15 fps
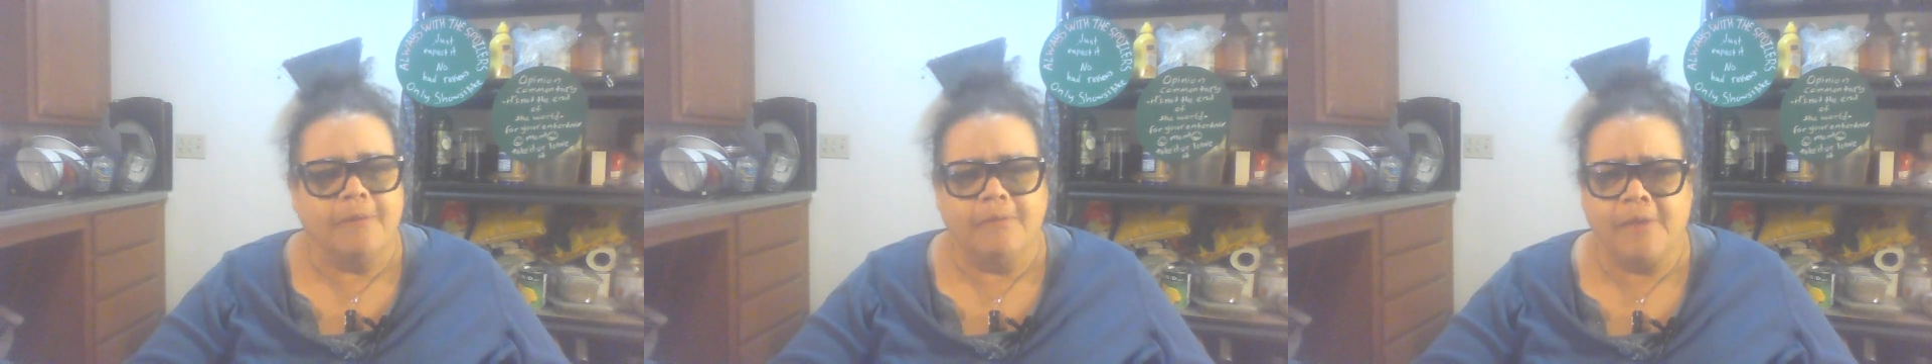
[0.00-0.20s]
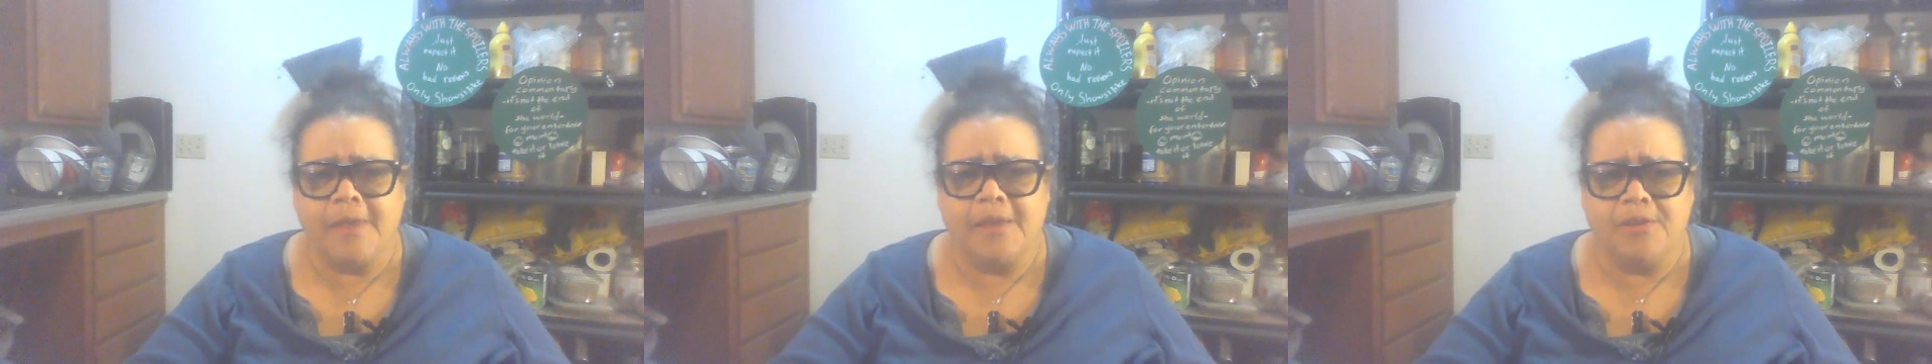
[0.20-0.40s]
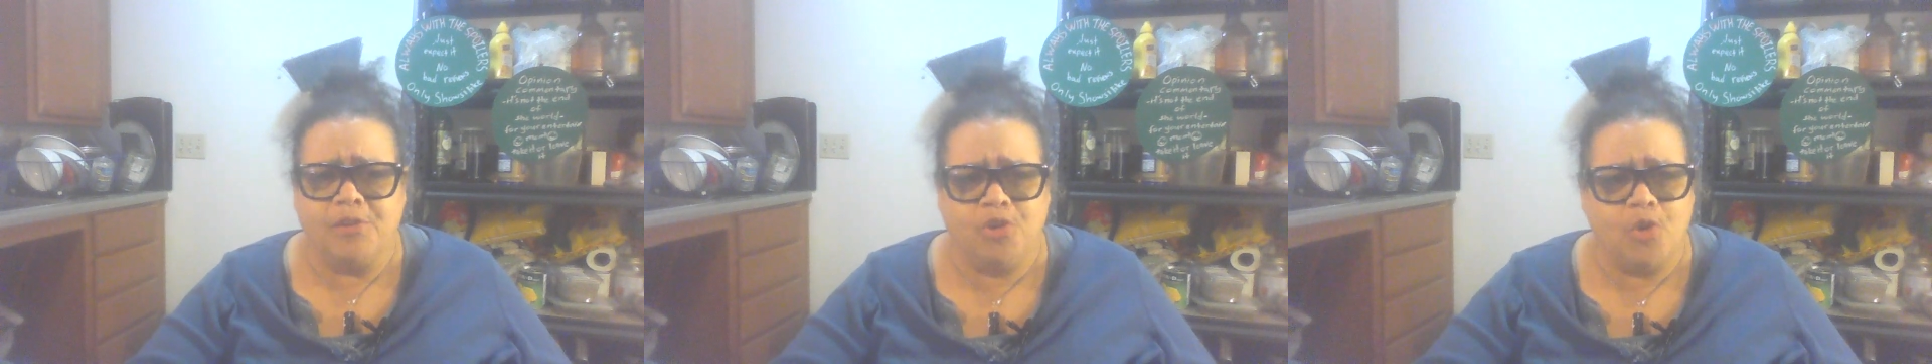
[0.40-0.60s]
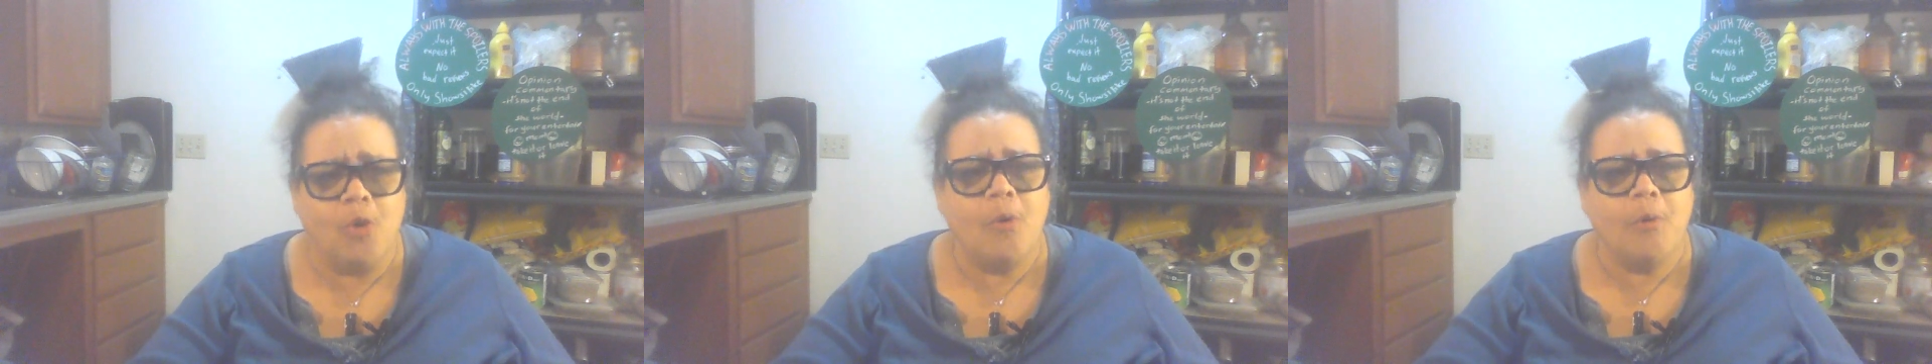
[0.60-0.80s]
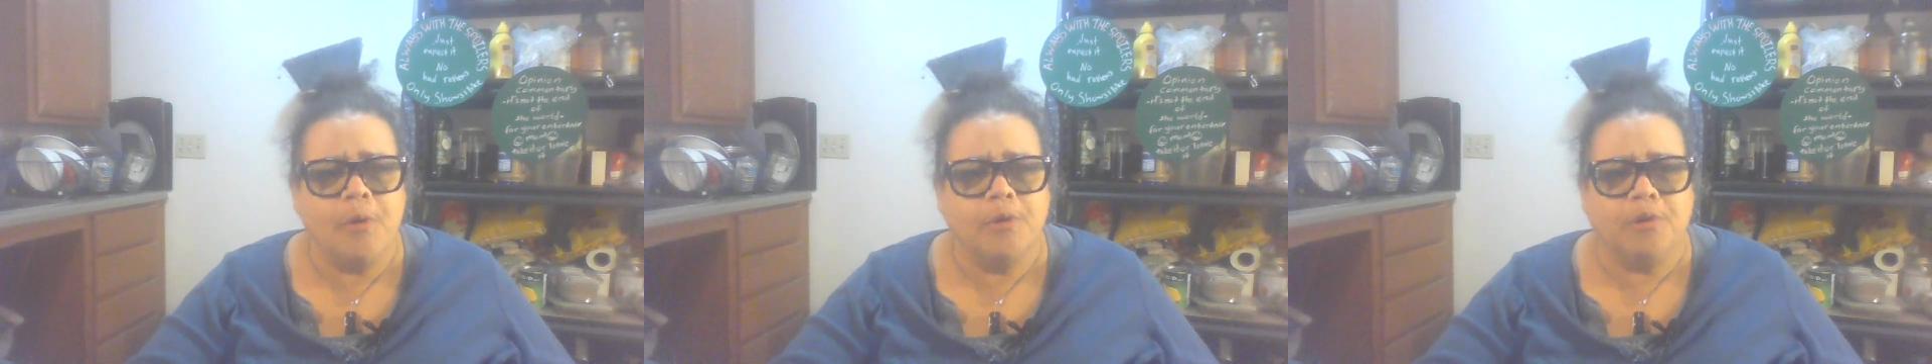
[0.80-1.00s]
like
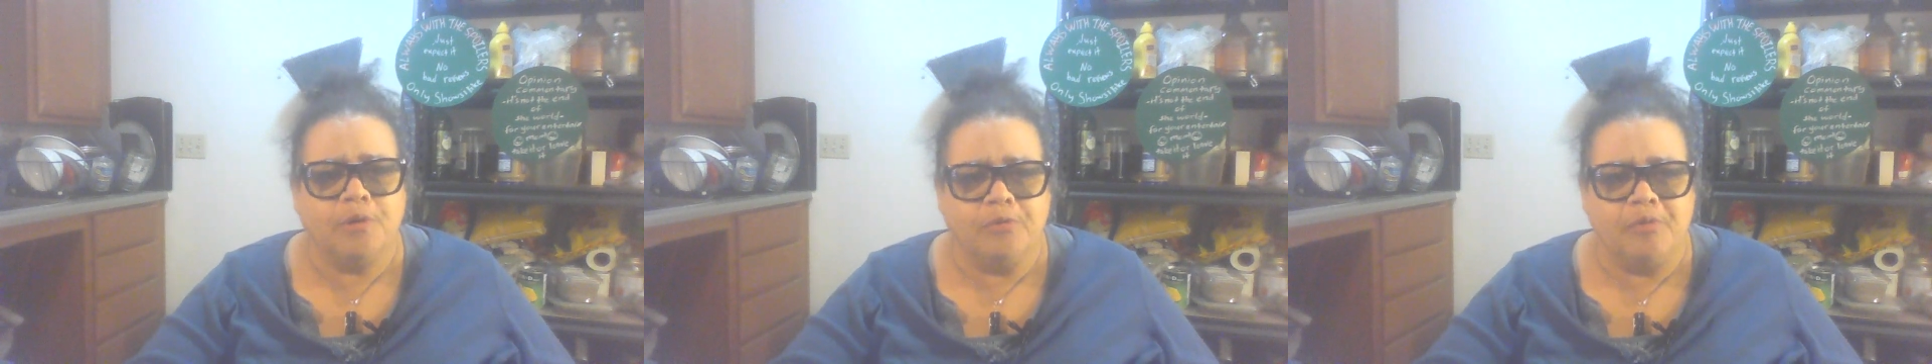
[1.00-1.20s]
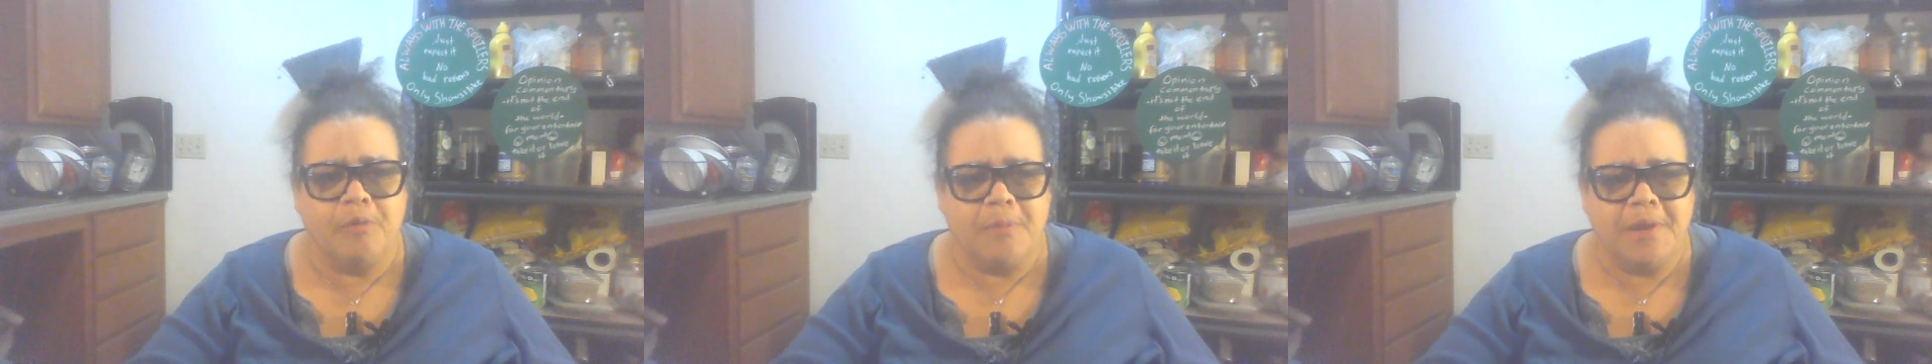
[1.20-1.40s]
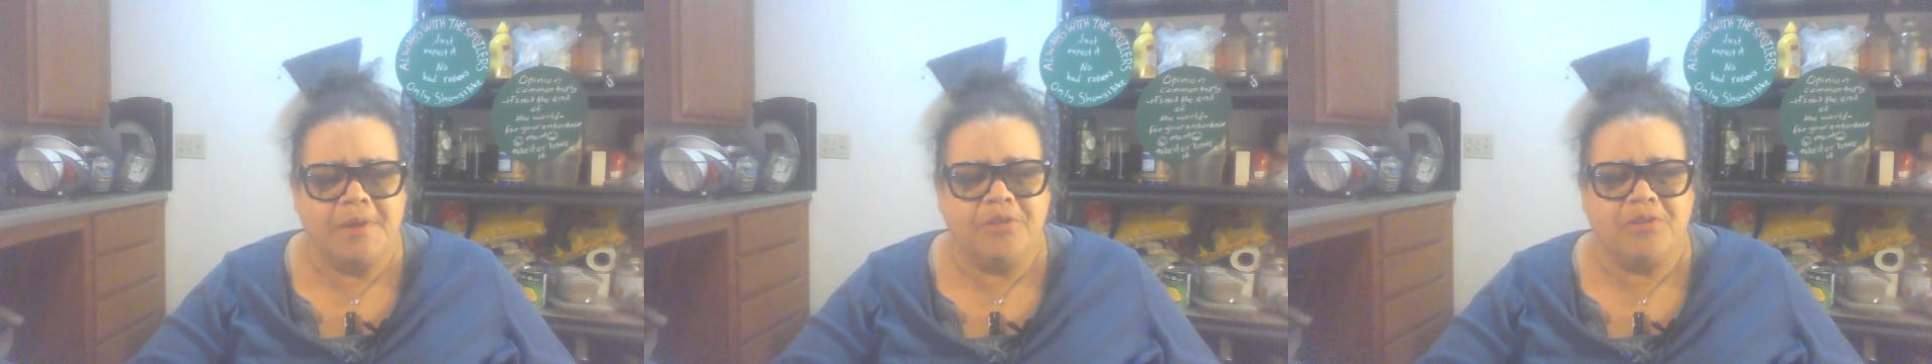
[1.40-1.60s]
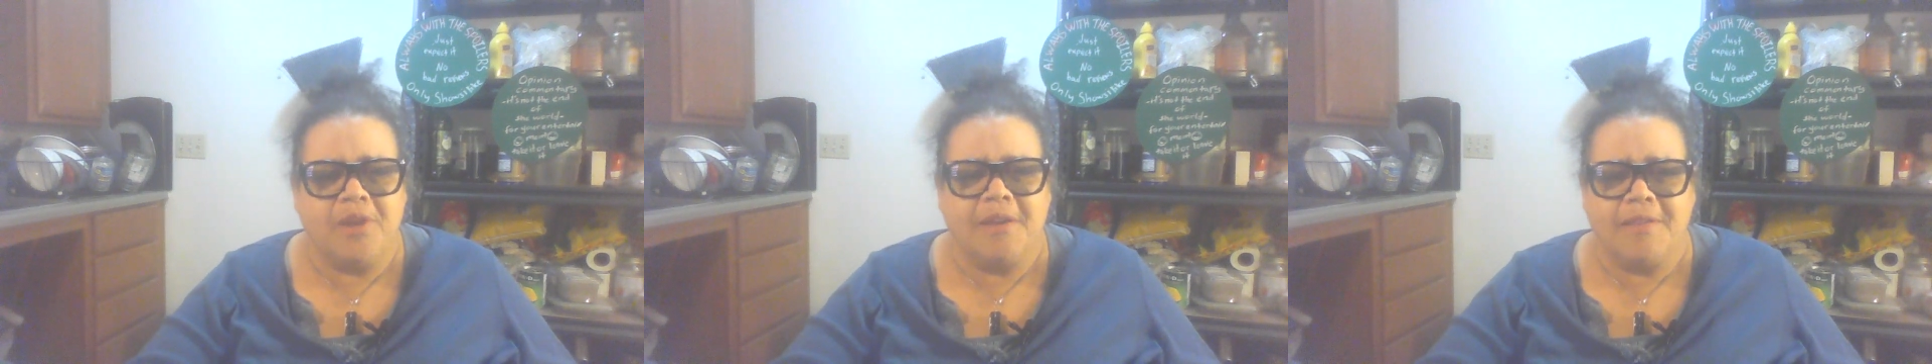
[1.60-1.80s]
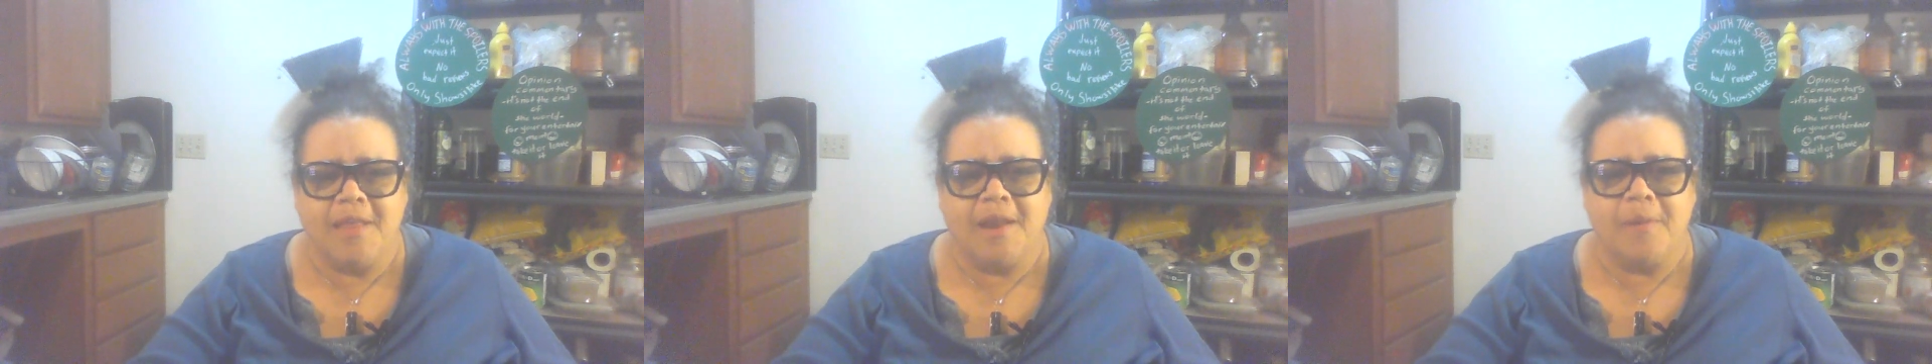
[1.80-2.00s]
doors from
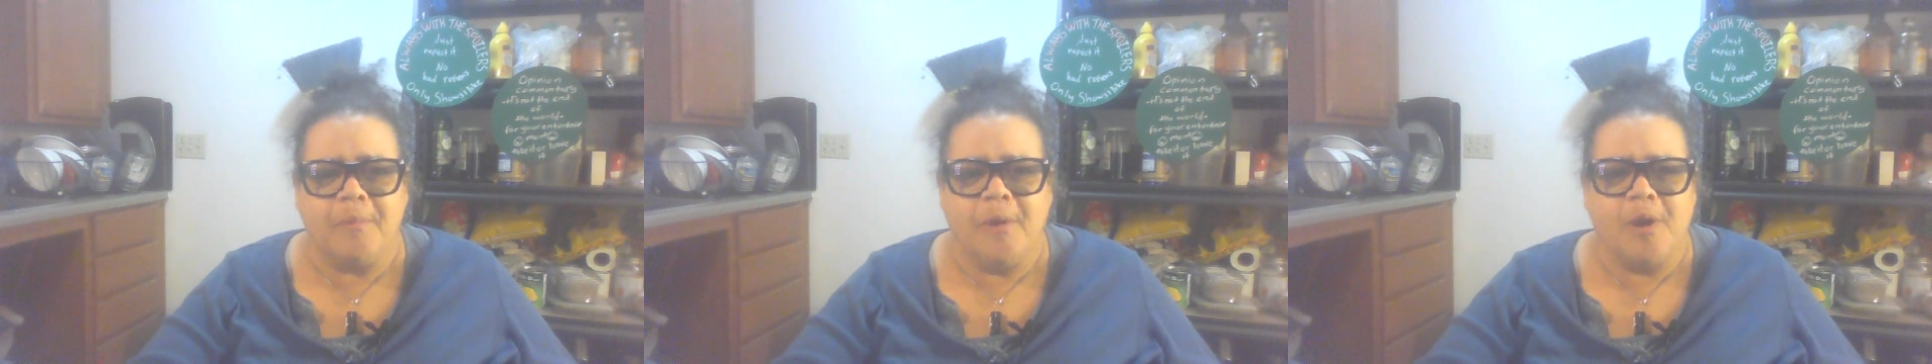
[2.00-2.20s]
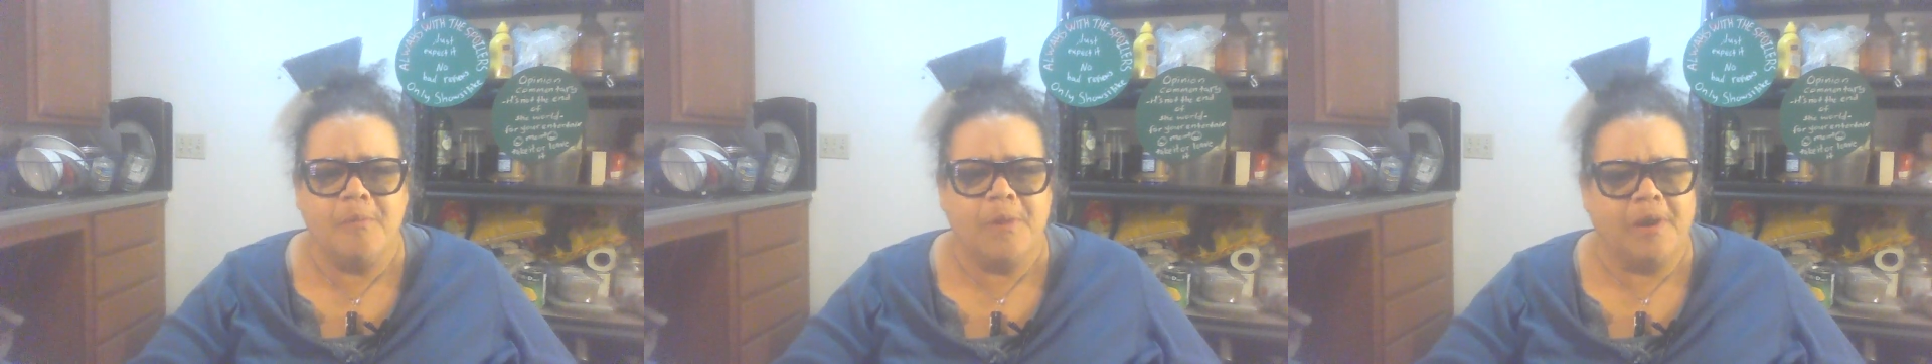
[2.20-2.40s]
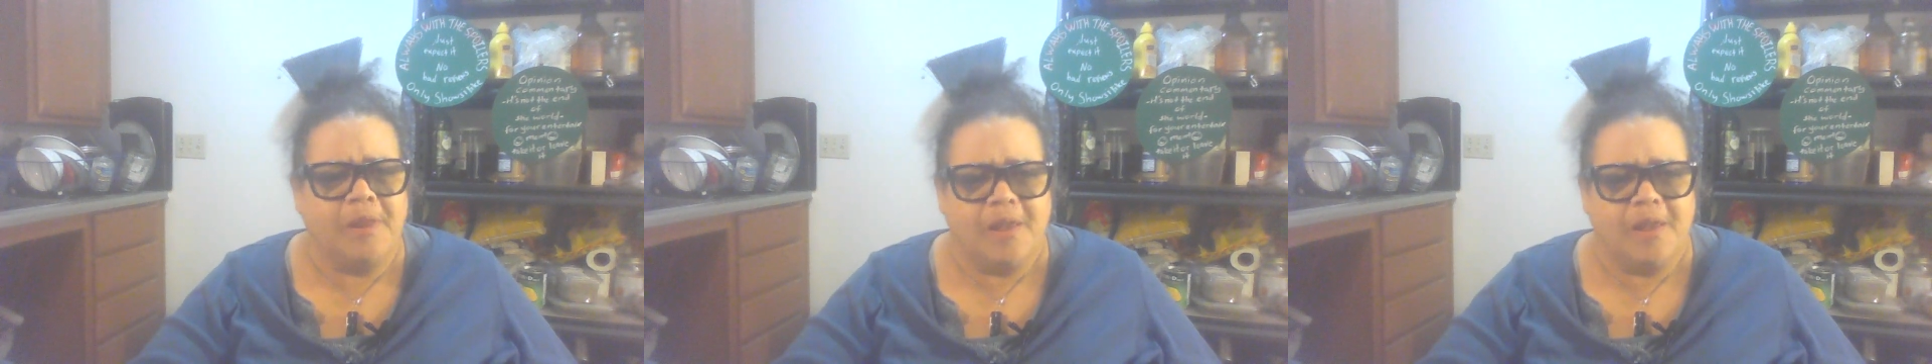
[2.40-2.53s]
inside that apartment,